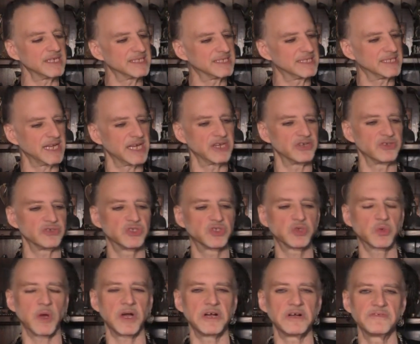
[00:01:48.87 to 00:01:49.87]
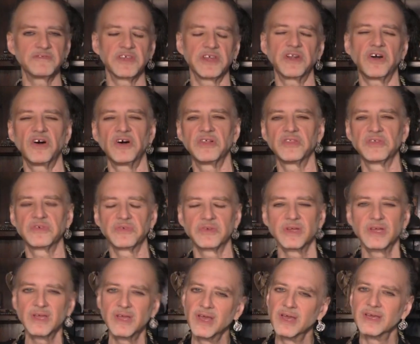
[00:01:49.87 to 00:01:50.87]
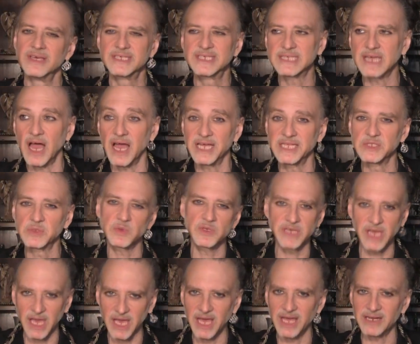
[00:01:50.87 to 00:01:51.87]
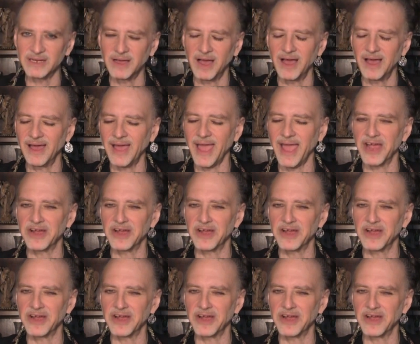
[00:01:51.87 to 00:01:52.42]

a standard 12 that all the signs will get uh,